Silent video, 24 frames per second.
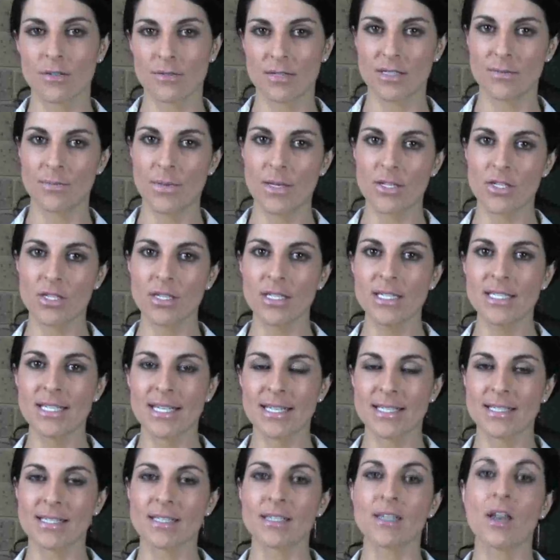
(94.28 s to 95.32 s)
of specially
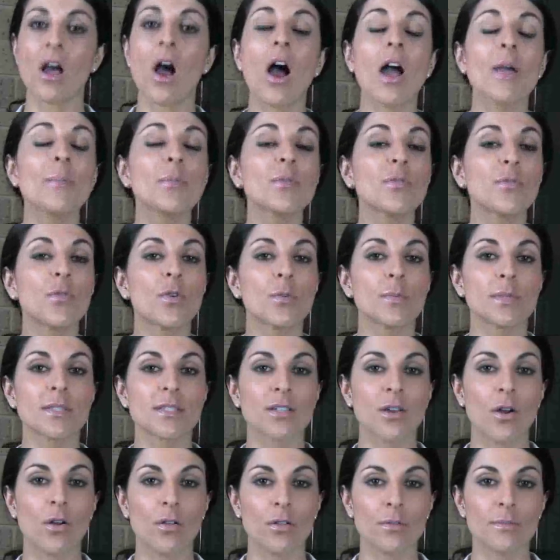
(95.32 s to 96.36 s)
tested high-performance
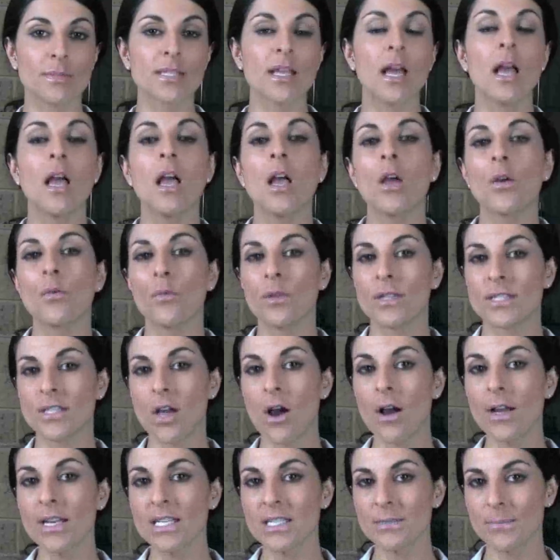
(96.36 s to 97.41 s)
columns with
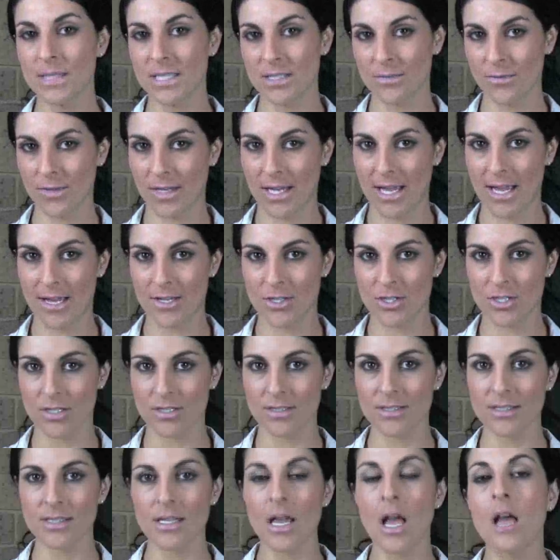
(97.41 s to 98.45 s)
tighter
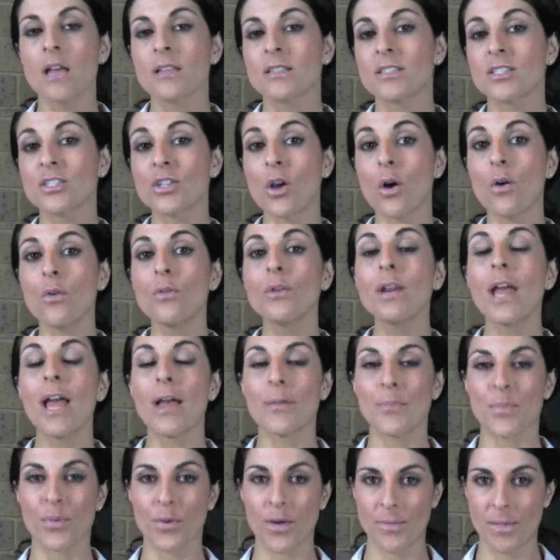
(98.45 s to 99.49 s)
specifications sold
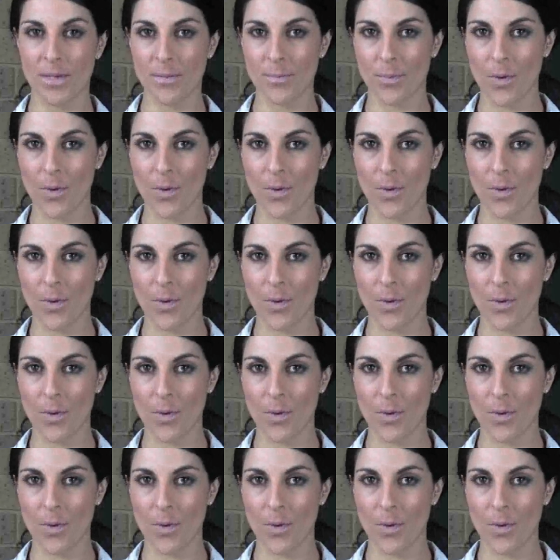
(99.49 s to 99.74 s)
at premium